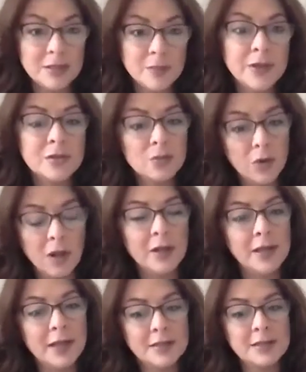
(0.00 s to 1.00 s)
because we're all
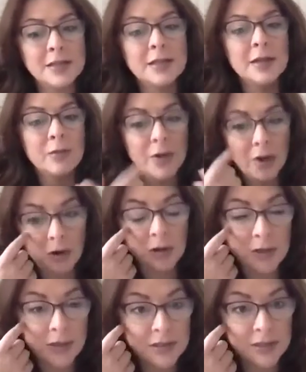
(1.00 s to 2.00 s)
connected and we are all
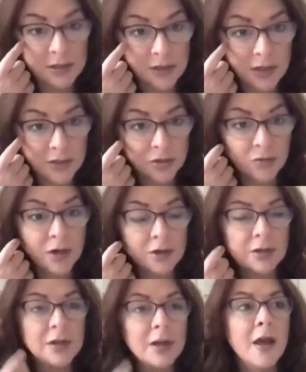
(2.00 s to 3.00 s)
connected to the Akashic
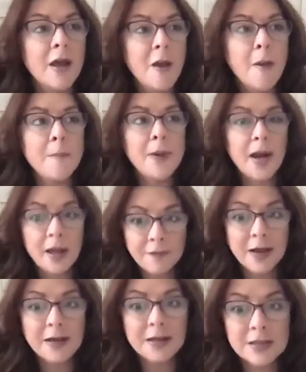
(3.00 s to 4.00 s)
Record. But I
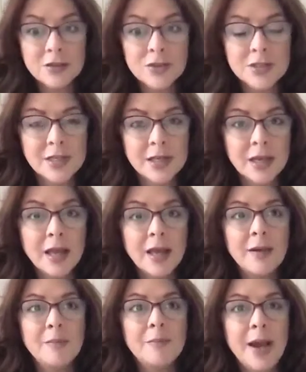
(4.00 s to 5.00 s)
find it interesting
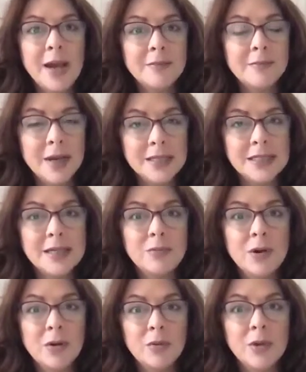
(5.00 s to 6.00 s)
back in my day,
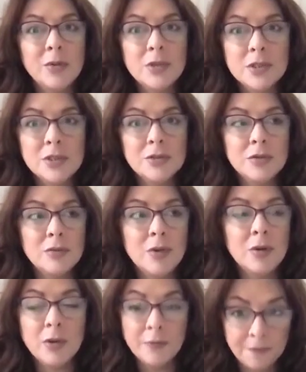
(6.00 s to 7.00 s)
what we would do
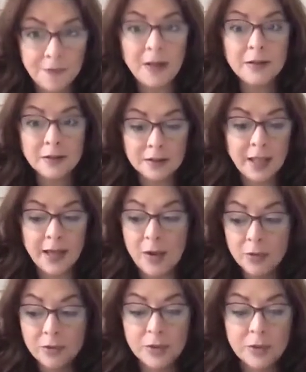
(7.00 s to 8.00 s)
when we felt like I
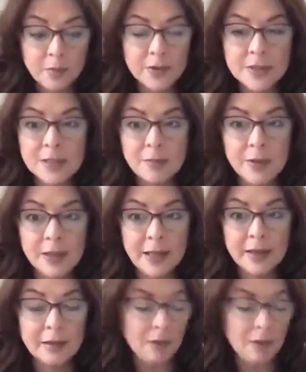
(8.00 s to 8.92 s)
would read books and be like,